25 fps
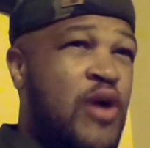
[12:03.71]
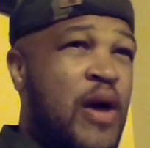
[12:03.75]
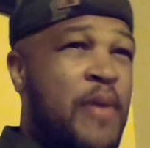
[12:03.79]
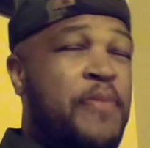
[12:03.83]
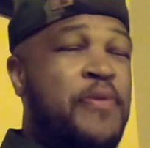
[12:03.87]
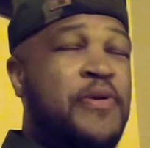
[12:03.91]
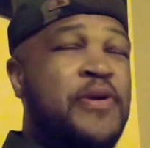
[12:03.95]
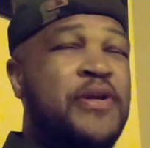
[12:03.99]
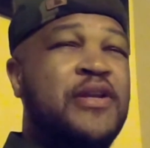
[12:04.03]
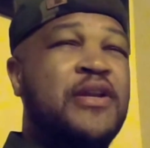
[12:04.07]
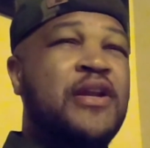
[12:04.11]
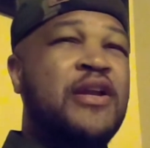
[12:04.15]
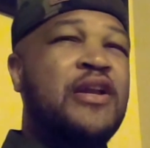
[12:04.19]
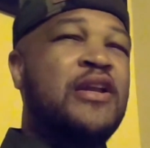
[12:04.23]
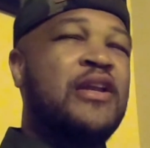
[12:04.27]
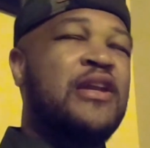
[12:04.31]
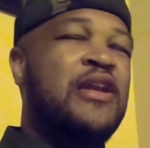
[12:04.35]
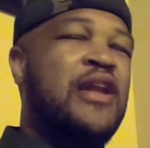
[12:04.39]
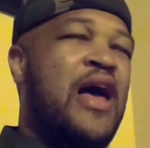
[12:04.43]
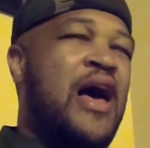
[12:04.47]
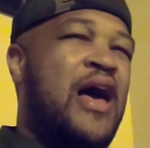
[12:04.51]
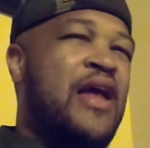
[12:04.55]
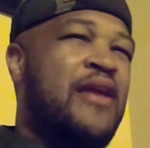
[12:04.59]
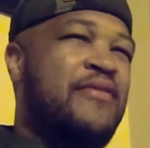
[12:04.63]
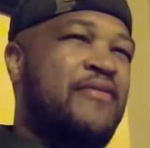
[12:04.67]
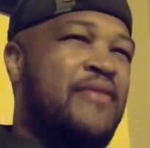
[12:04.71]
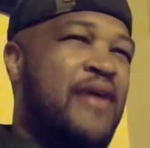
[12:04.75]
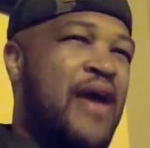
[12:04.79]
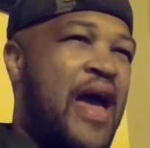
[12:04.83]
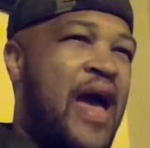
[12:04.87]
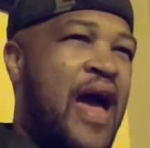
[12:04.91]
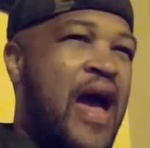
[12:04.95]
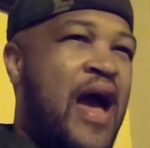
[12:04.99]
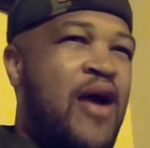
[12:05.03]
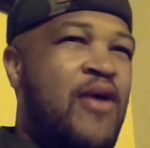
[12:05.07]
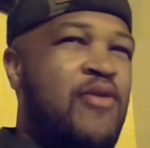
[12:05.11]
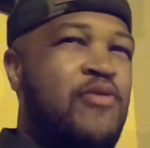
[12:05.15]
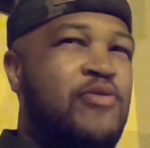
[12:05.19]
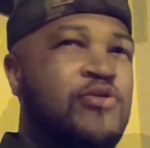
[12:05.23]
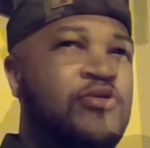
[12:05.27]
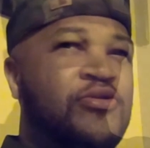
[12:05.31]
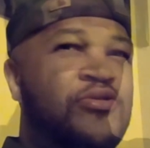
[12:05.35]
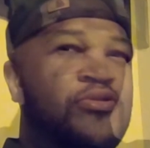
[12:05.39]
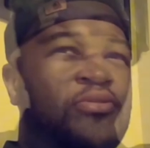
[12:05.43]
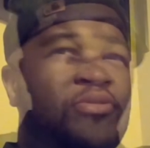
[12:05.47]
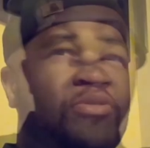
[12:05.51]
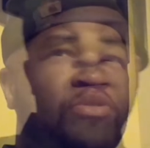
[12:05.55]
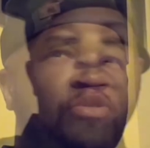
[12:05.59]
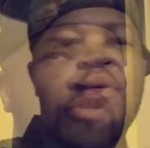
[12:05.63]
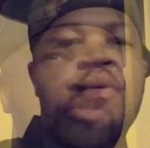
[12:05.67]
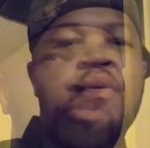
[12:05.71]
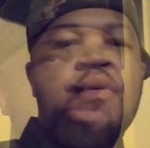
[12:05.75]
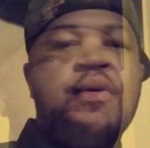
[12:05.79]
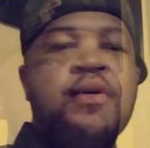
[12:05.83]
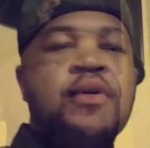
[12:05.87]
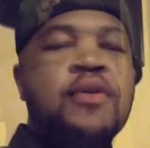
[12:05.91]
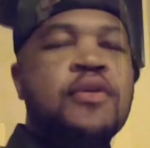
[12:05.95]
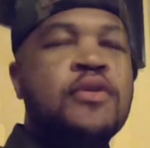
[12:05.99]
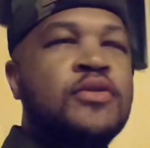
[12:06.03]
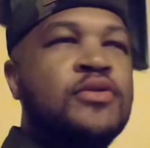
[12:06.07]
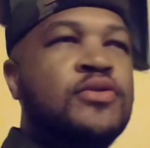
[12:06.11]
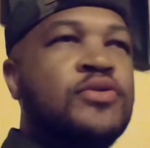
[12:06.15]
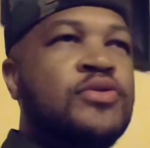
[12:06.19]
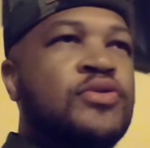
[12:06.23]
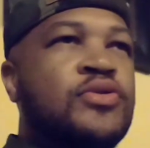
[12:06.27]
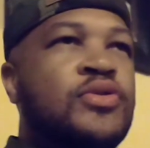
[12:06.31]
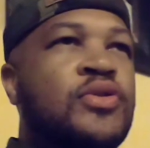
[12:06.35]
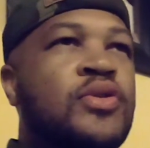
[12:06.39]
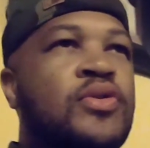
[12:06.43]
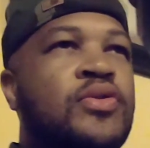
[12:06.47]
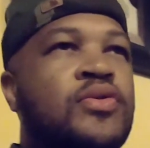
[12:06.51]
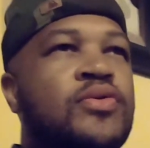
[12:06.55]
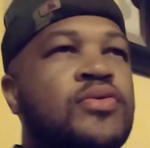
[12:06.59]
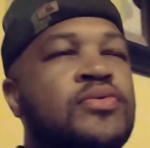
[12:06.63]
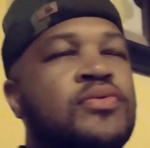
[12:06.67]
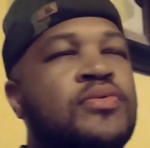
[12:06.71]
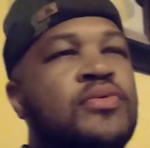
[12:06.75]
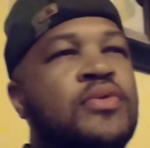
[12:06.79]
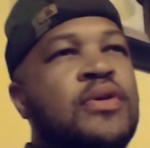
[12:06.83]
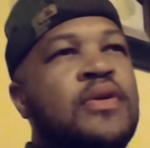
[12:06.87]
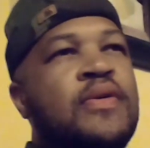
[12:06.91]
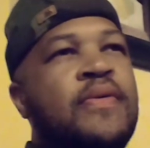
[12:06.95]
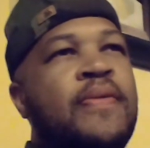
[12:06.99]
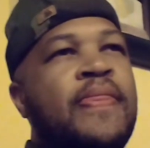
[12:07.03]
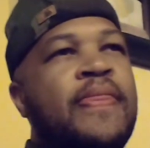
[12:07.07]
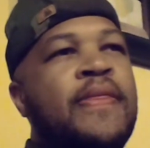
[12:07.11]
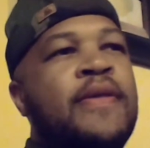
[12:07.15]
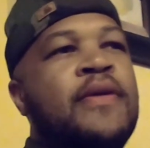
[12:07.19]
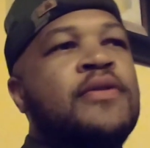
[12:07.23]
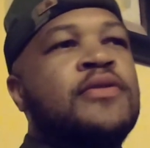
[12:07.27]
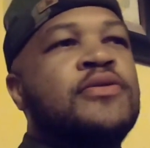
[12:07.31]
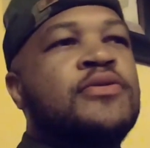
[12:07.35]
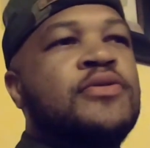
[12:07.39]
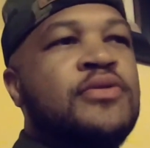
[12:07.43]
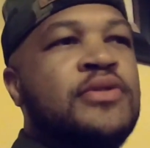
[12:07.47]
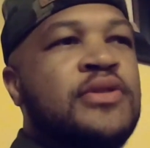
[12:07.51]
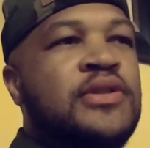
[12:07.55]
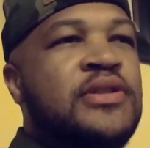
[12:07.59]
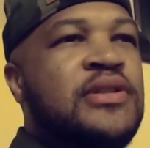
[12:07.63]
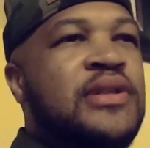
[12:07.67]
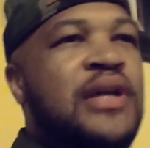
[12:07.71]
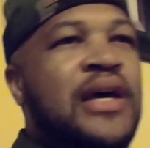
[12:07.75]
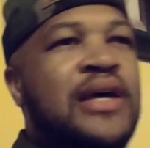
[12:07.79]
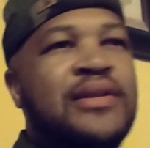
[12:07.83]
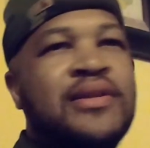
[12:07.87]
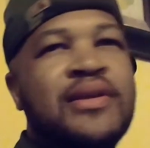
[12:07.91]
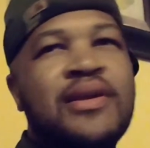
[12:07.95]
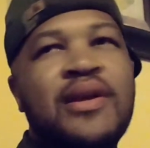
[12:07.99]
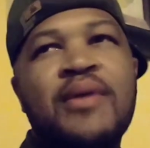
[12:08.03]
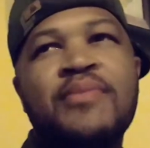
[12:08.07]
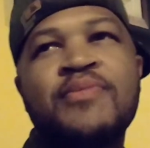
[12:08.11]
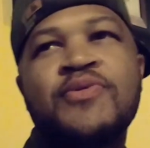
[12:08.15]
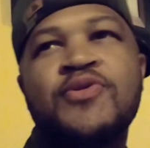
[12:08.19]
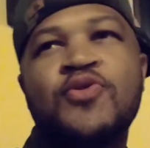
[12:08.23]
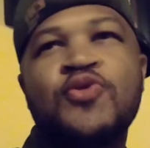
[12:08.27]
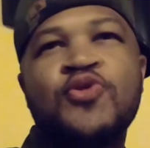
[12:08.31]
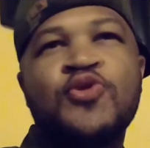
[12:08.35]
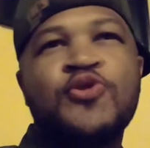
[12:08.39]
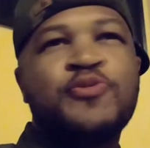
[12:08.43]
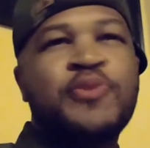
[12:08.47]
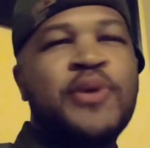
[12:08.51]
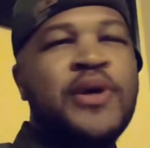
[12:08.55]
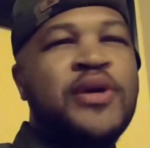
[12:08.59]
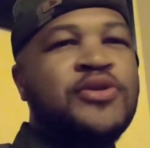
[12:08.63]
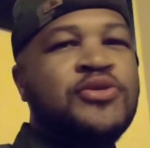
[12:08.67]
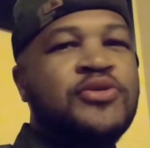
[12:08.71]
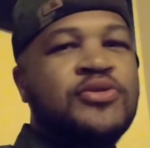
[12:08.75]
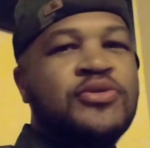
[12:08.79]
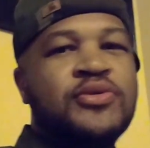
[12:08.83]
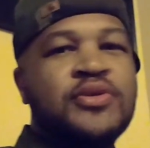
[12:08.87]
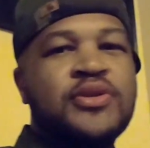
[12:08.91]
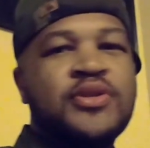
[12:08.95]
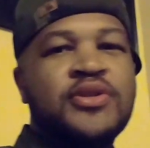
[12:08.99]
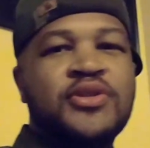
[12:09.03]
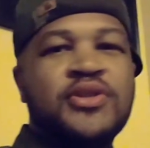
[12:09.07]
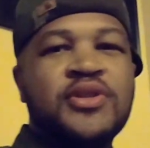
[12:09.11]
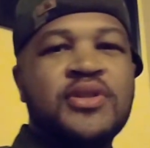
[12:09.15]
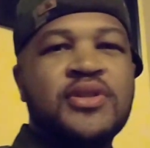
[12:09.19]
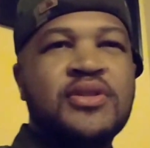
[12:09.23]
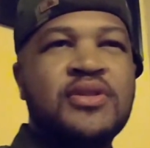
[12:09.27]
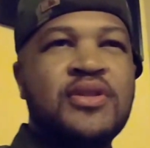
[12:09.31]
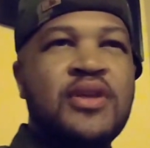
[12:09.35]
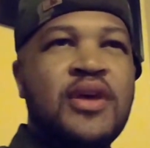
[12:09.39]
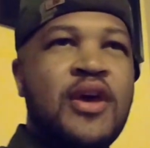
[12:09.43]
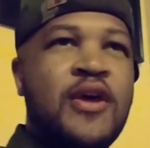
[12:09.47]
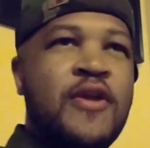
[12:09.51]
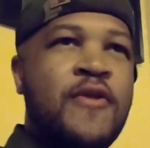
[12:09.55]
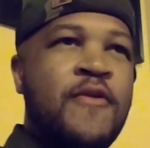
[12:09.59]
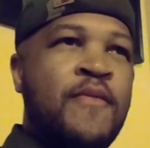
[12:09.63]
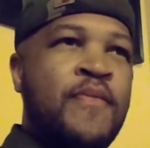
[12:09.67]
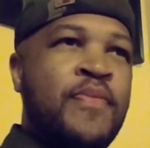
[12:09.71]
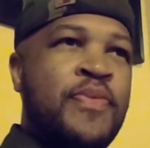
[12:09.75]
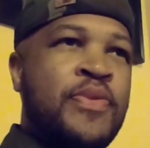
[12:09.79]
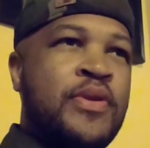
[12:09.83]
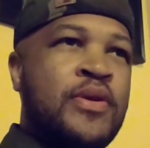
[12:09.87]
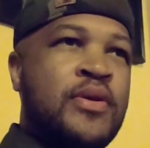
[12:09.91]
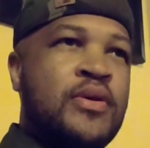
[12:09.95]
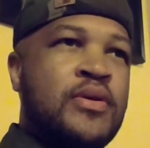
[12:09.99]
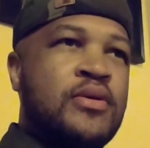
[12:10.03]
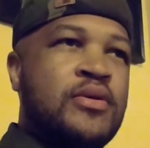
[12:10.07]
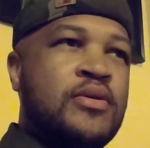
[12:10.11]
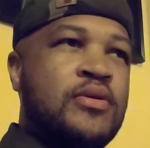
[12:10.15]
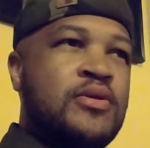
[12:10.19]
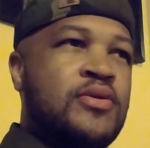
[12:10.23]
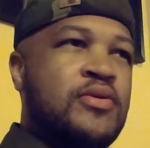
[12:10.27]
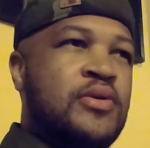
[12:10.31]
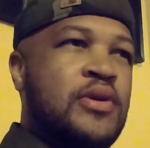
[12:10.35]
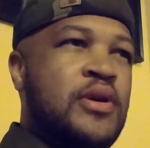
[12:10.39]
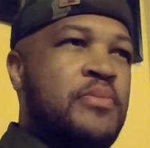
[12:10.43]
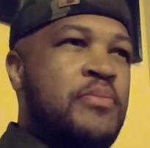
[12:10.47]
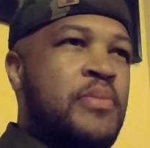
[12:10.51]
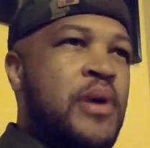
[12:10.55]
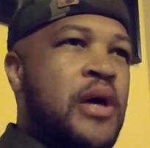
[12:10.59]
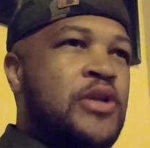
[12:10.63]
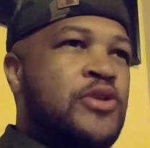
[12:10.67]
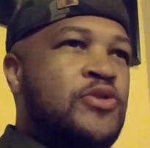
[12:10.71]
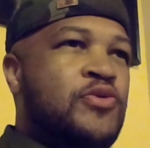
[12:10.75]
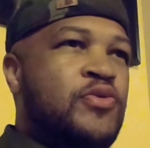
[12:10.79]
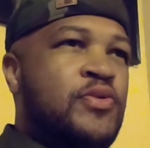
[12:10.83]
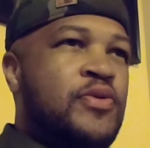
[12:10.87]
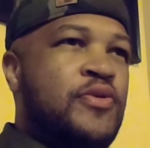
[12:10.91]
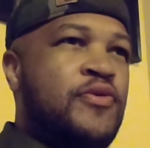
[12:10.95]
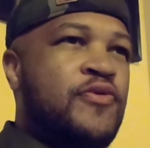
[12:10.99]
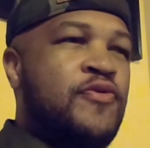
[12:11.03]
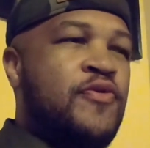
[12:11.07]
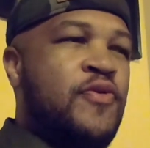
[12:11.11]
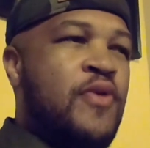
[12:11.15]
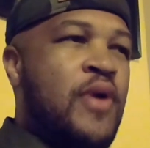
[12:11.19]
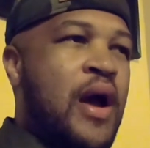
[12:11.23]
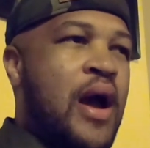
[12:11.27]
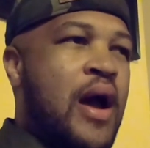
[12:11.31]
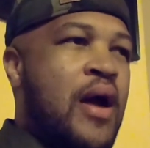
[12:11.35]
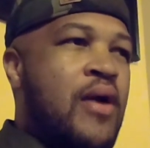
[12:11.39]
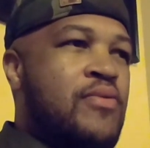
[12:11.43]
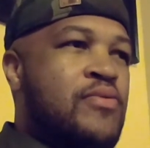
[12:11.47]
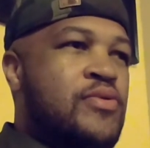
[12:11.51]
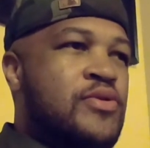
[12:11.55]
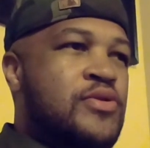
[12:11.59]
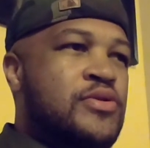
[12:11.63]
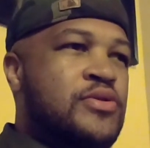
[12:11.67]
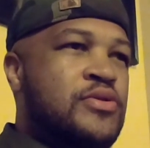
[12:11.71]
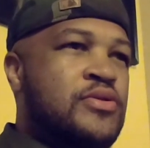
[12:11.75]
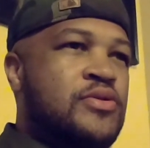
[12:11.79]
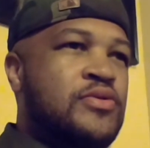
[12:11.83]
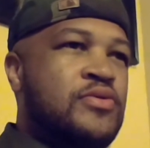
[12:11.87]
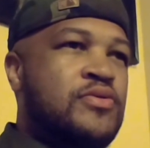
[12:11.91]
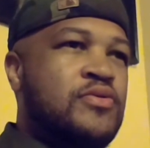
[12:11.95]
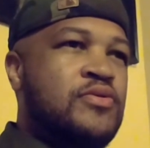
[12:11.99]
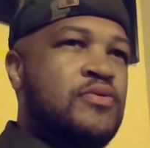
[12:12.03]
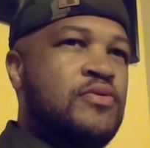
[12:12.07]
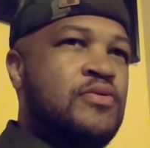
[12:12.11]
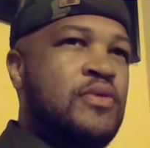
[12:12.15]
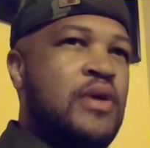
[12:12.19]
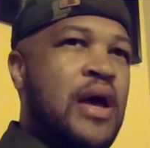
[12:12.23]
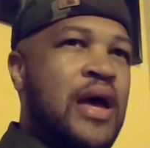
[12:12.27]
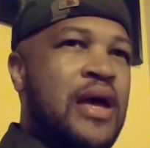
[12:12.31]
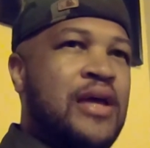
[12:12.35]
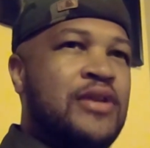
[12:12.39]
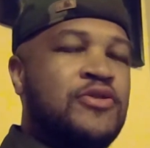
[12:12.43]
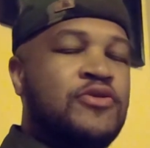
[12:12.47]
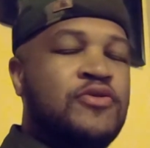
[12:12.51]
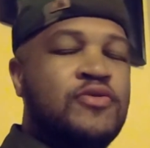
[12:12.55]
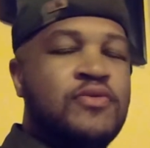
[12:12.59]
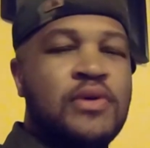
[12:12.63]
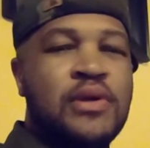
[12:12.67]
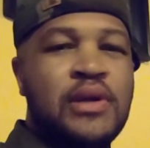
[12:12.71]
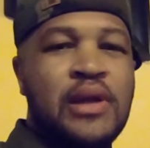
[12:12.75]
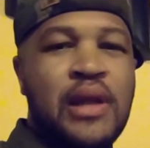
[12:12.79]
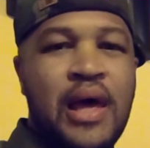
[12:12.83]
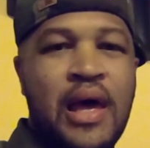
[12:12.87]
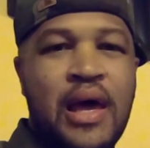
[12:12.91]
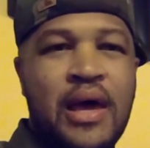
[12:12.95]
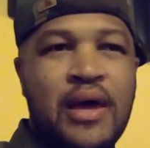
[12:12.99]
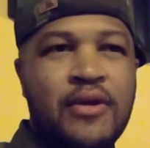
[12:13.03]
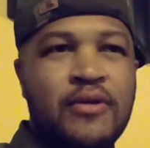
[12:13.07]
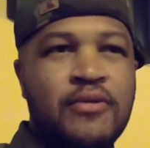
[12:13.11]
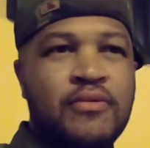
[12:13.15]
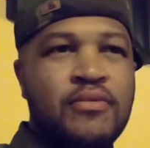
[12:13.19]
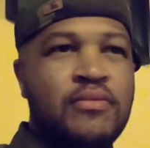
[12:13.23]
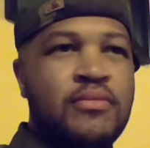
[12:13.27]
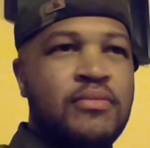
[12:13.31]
I put in a lot of hours. So it's not that I'm so special. It's just that, you know, in my 24 hours, you know, I do a lot.